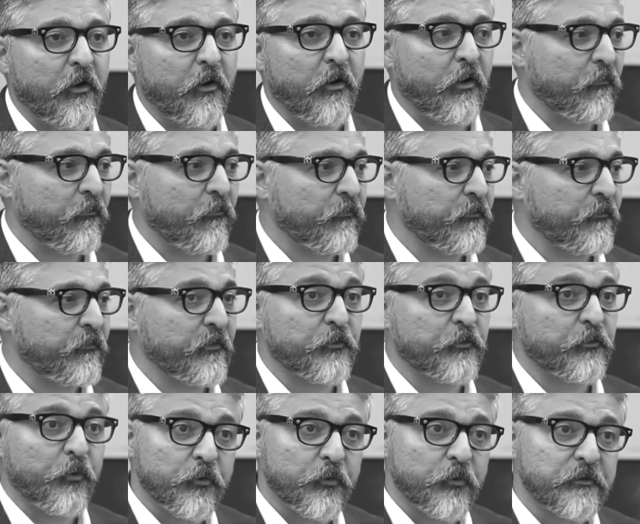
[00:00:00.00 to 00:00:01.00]
of the
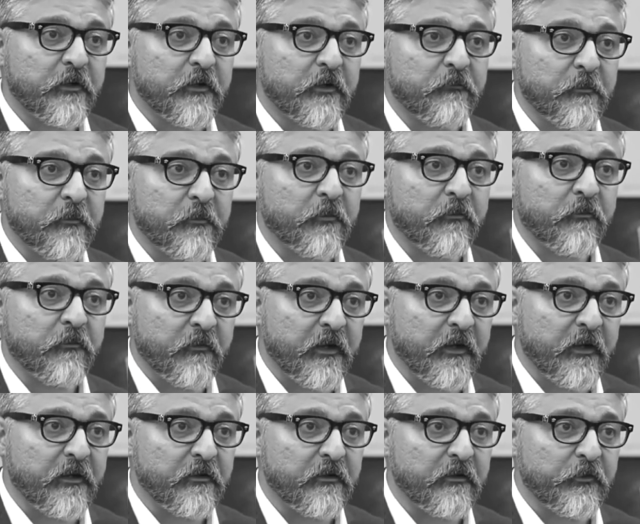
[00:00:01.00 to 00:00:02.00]
scores that we provide.